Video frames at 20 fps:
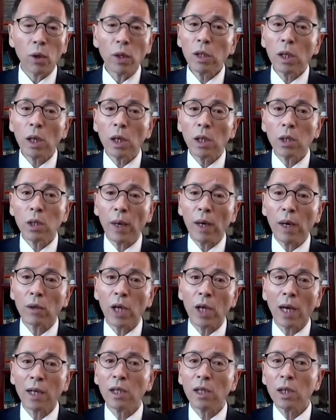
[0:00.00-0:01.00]
So the reason
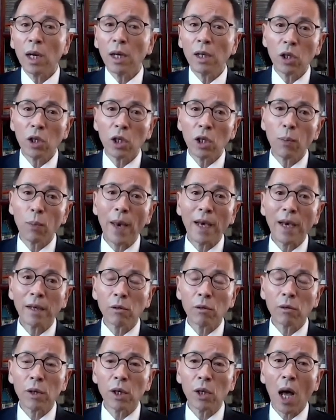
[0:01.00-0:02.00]
is because Chinese currency
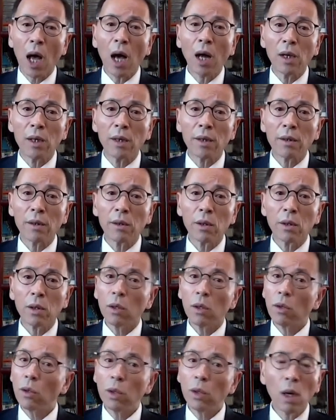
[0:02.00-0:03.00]
is pegged to the dollar.
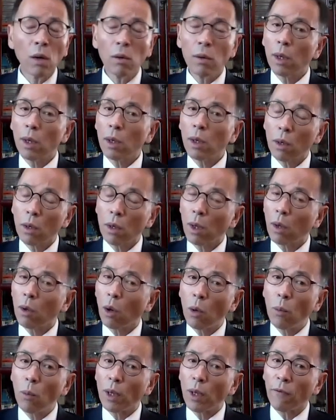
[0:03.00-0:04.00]
So
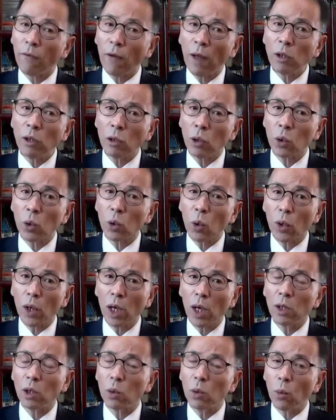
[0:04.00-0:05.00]
the global inflation
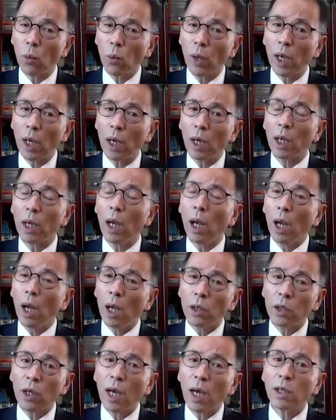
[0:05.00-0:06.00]
story is really
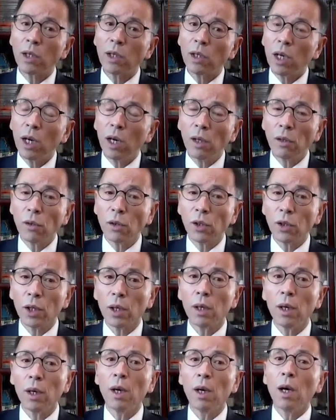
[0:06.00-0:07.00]
Chinese
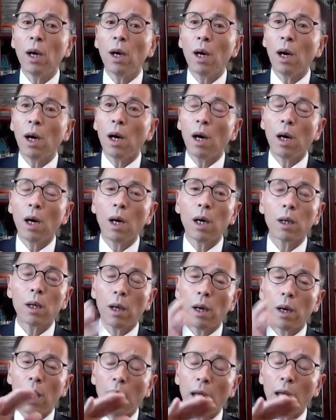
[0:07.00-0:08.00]
currency,
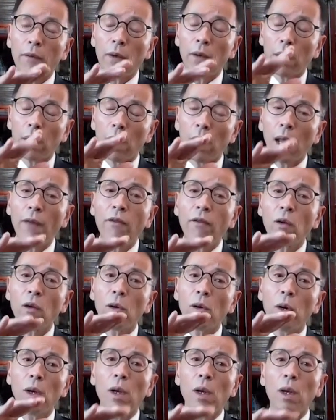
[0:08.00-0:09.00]
the
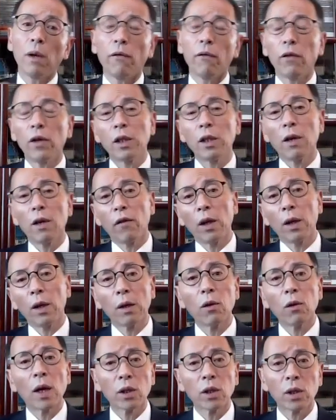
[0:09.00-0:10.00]
level vis-a-vis
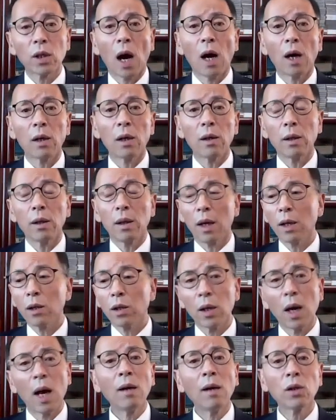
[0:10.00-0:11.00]
the US dollar.
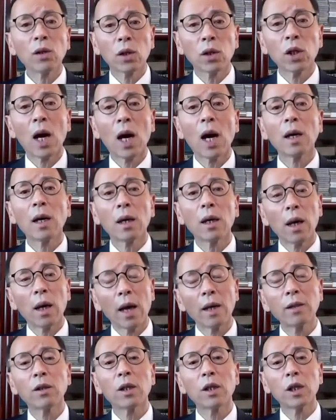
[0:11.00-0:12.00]
As long as China
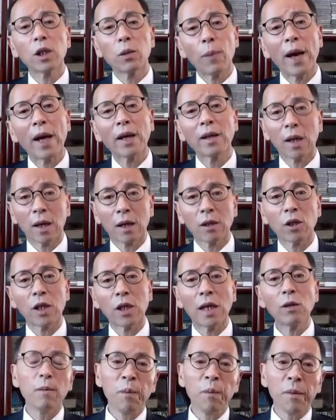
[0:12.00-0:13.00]
has this pegged
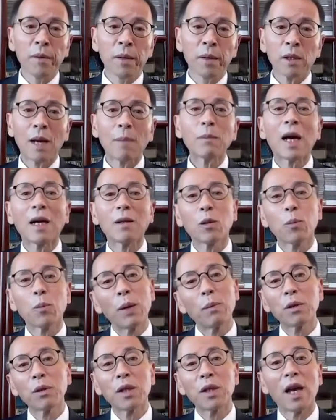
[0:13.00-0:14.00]
exchange rate,
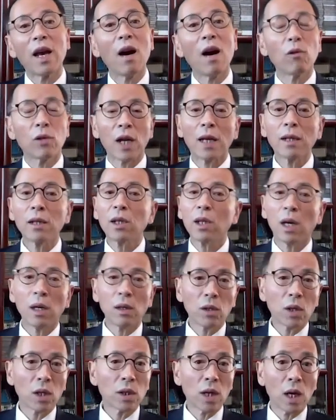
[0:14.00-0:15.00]
sometimes people say, "Oh,
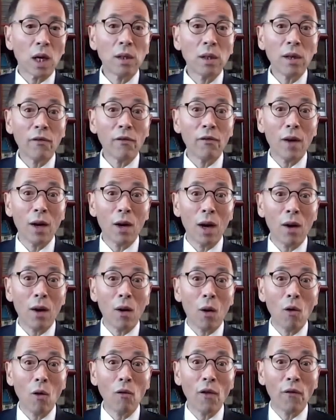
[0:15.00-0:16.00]
Chinese currency is
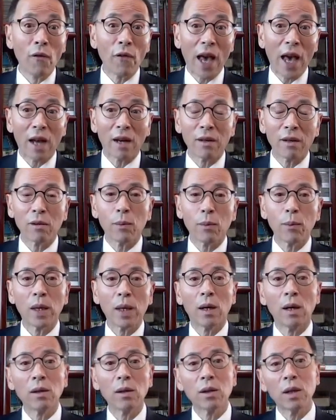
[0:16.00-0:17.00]

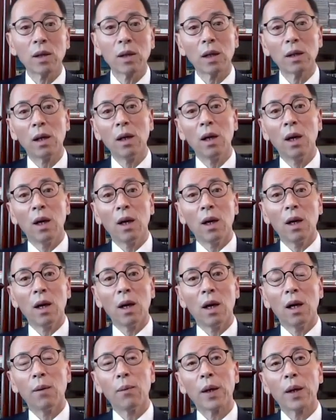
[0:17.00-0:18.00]
overvalued because
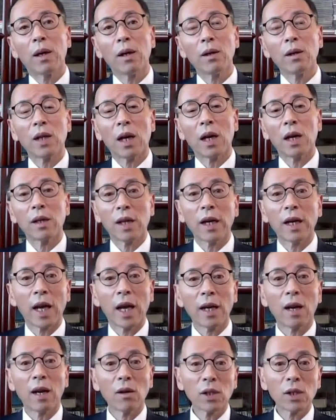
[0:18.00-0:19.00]

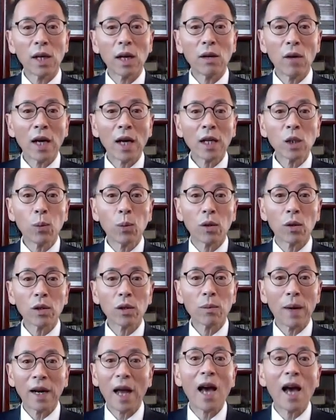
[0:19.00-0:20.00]
they cannot sell
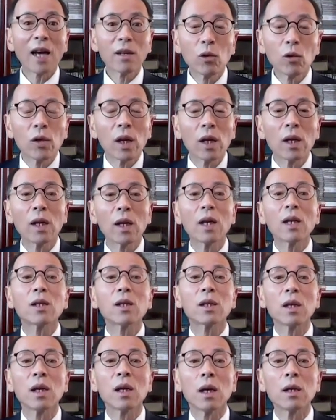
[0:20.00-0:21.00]
exports." But actually,
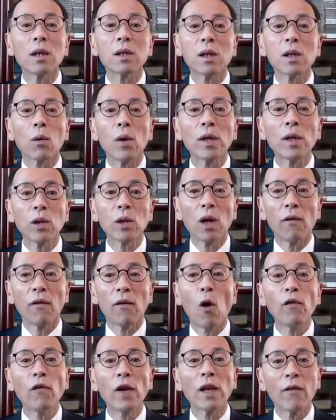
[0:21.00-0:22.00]
it's a question
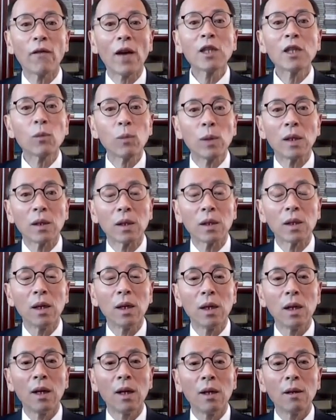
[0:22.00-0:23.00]
of overinvestment.